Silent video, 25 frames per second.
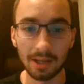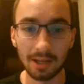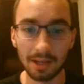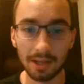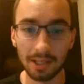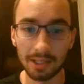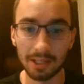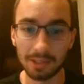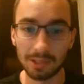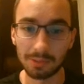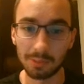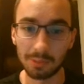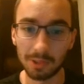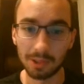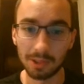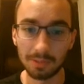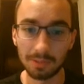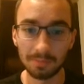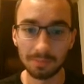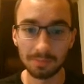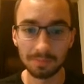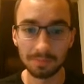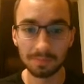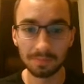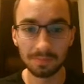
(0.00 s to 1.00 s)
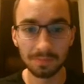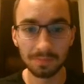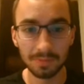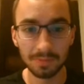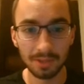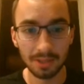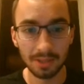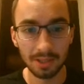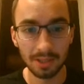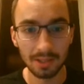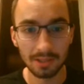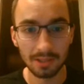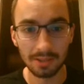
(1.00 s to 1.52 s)
height is 1.
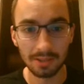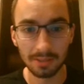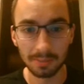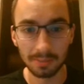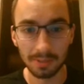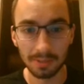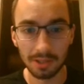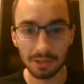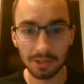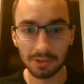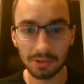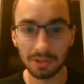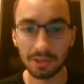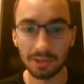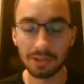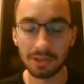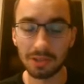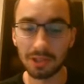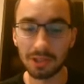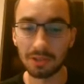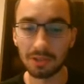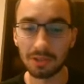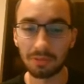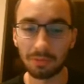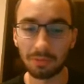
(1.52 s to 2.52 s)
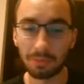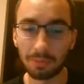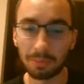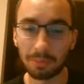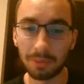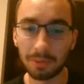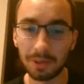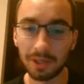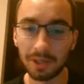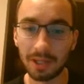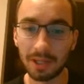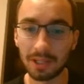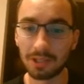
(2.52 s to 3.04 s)
So the potential energy is
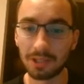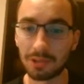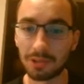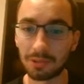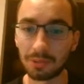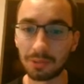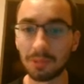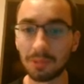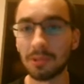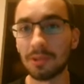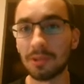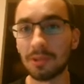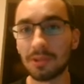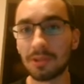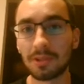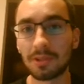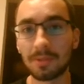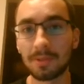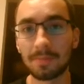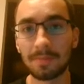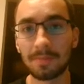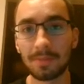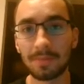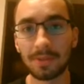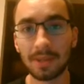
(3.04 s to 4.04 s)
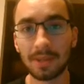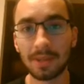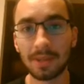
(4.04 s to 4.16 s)
4.9 joules.